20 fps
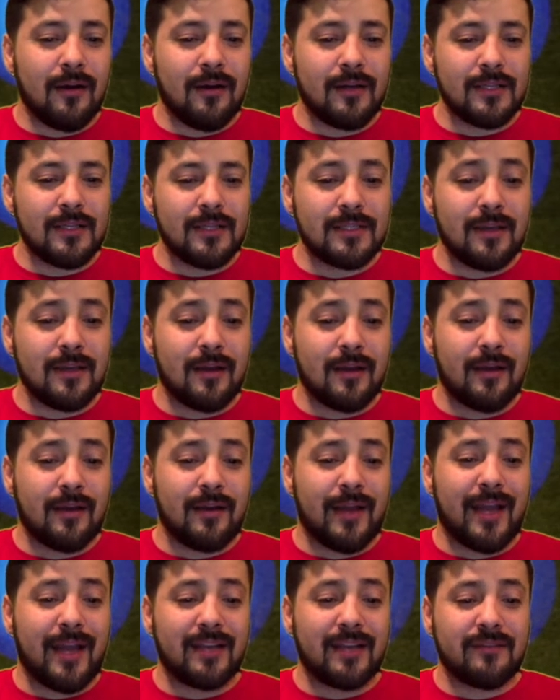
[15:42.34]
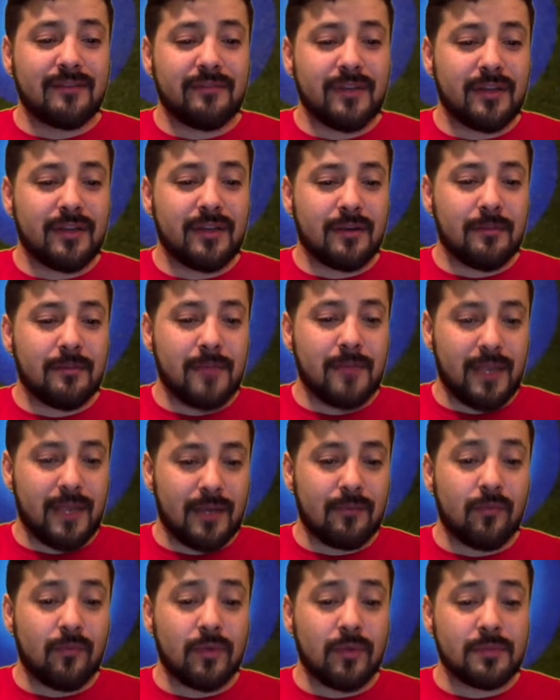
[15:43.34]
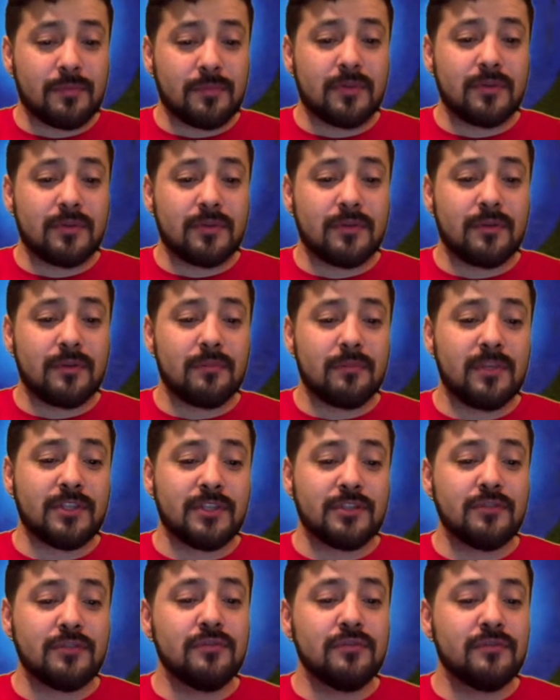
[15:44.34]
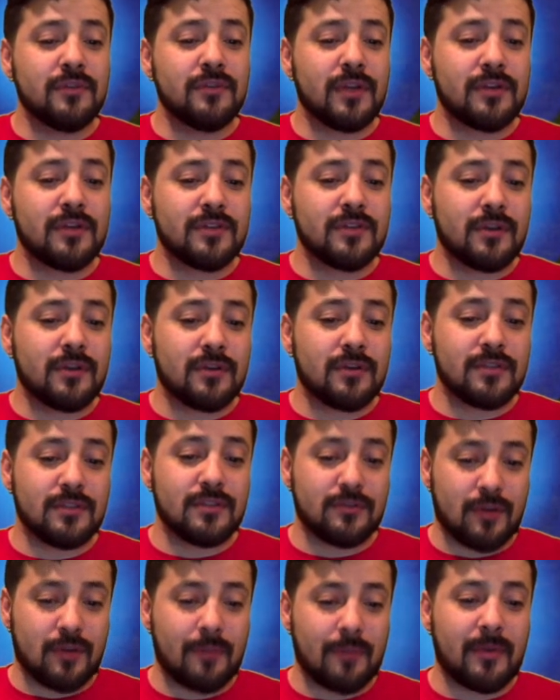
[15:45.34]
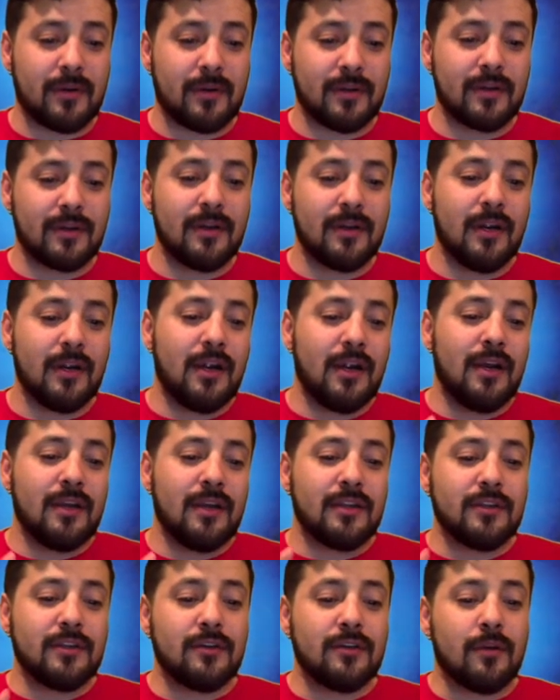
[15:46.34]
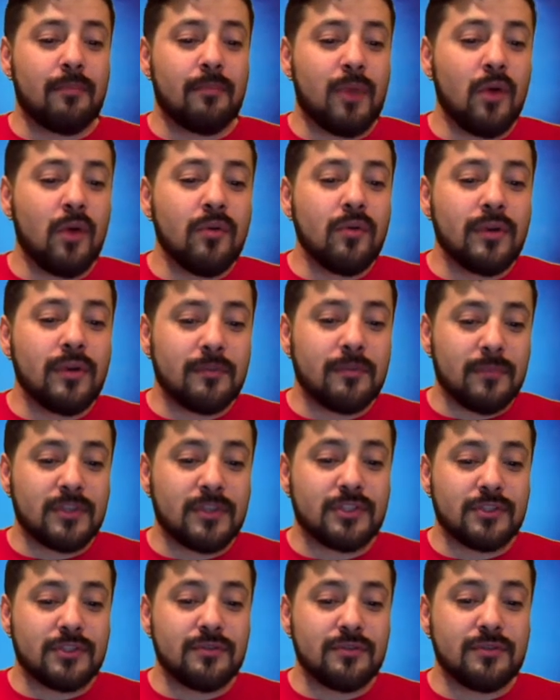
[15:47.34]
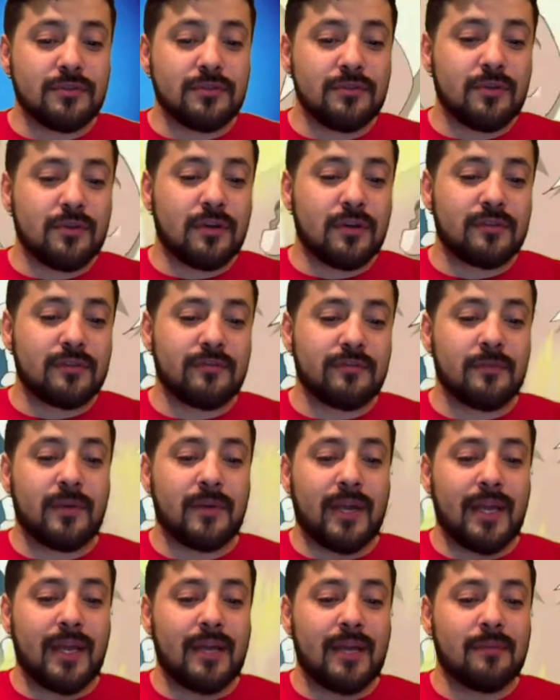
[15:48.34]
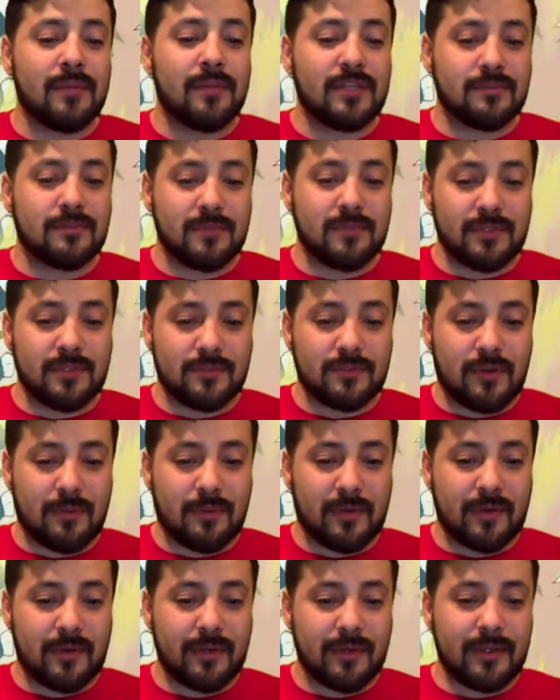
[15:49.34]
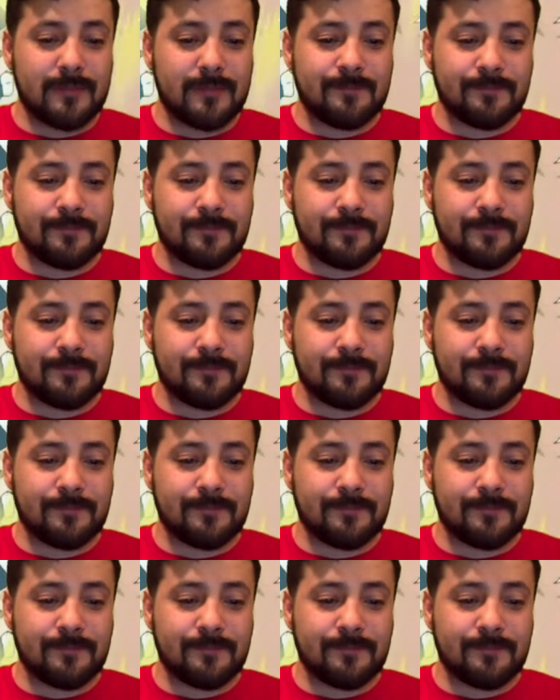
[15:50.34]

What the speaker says: he's got an activated command. Once per turn, place 2 of your energy cards in the drop area. Your opponent must choose 2 cards from their hand and place them in the drop area.